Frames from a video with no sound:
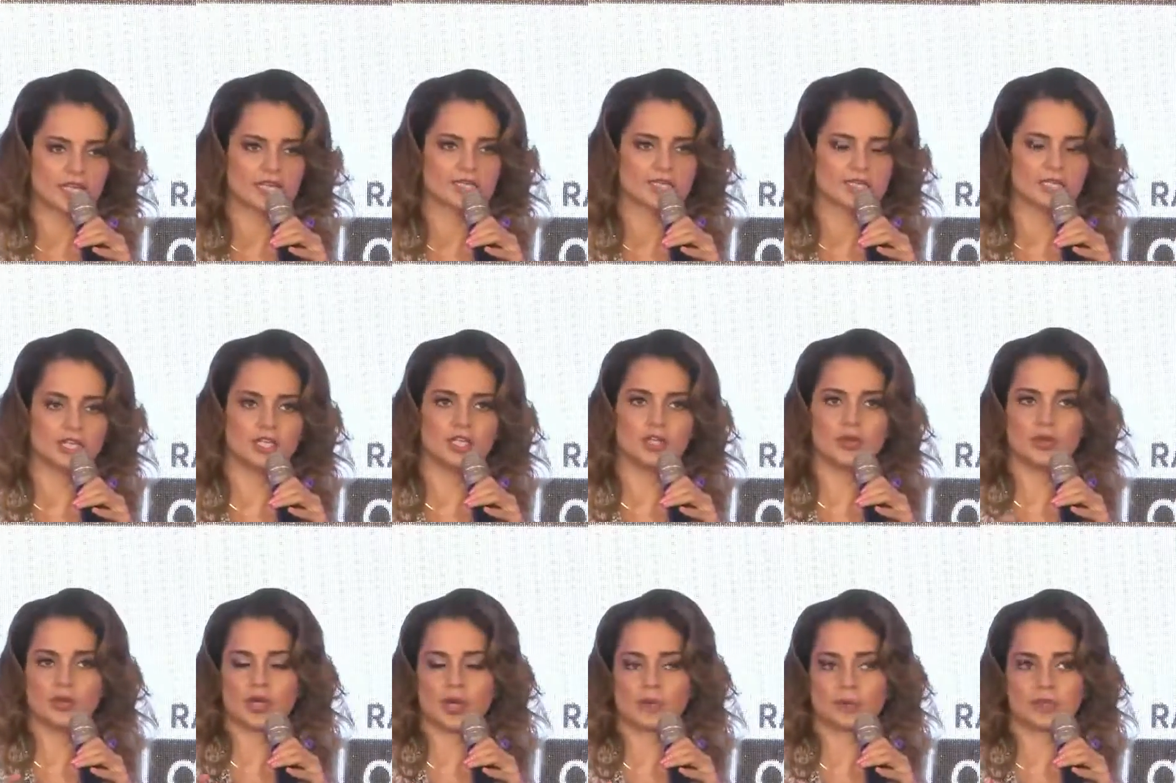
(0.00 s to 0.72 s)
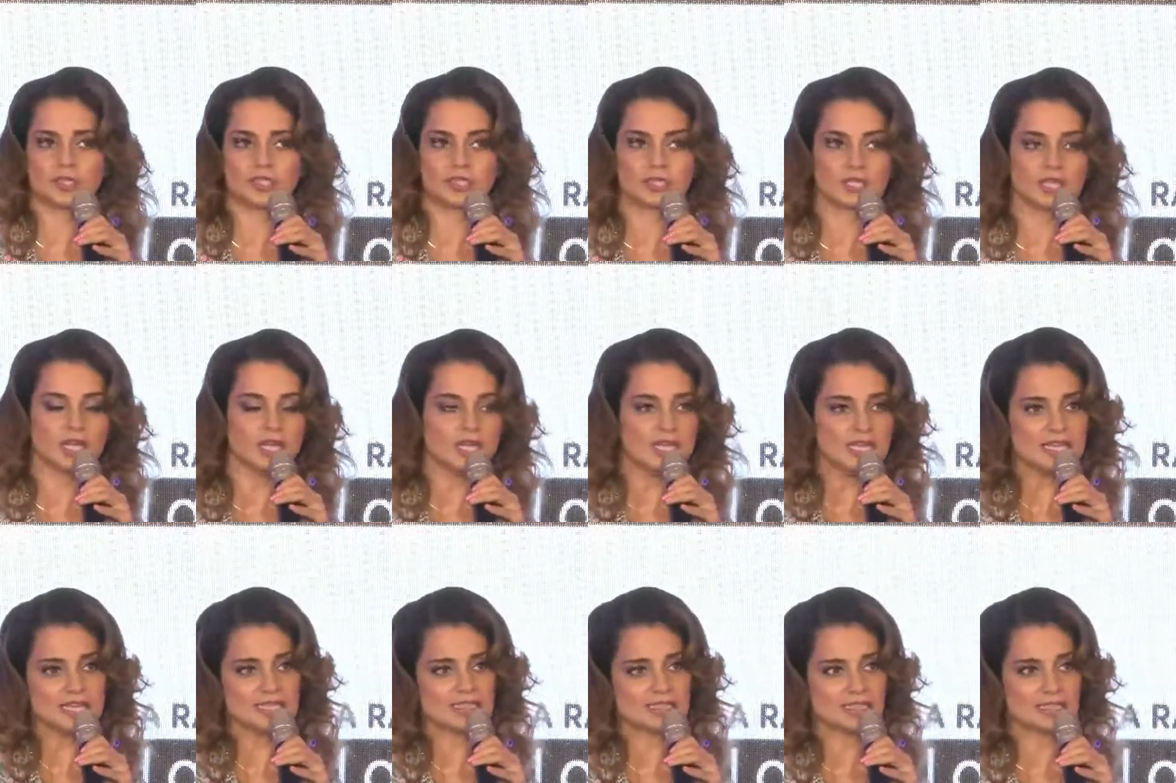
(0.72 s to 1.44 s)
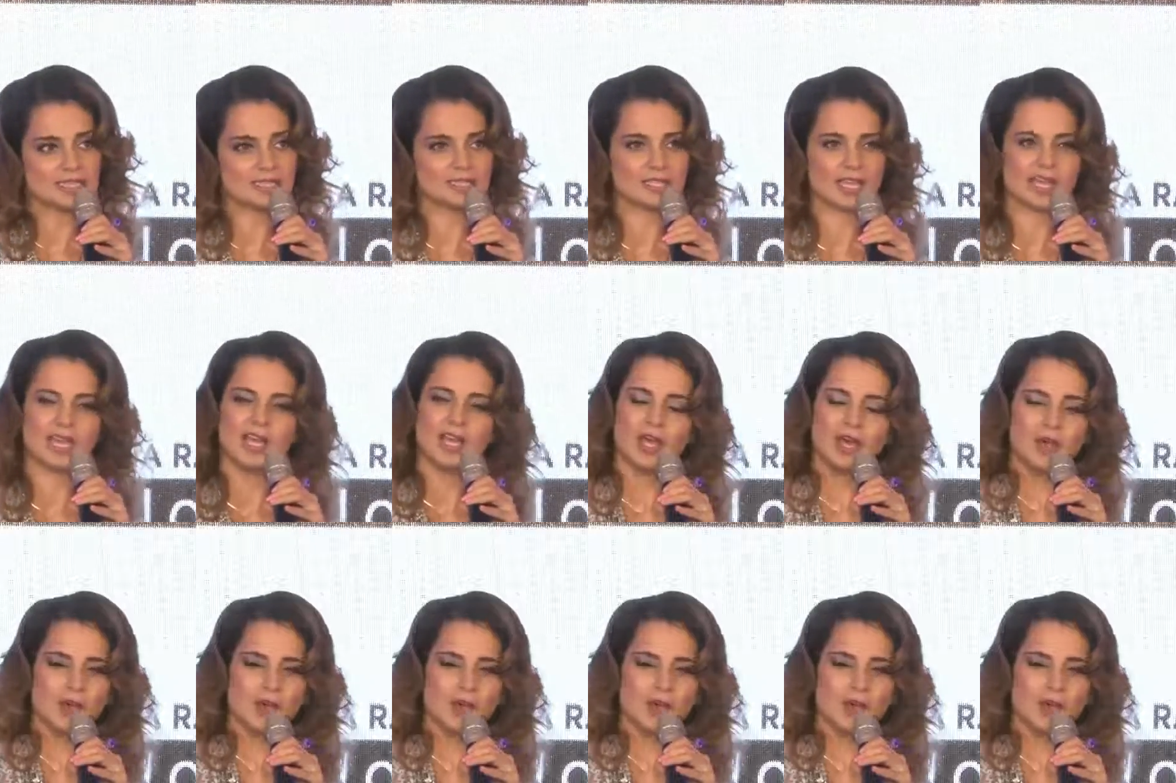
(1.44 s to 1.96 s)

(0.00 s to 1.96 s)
I see newcomers easily say,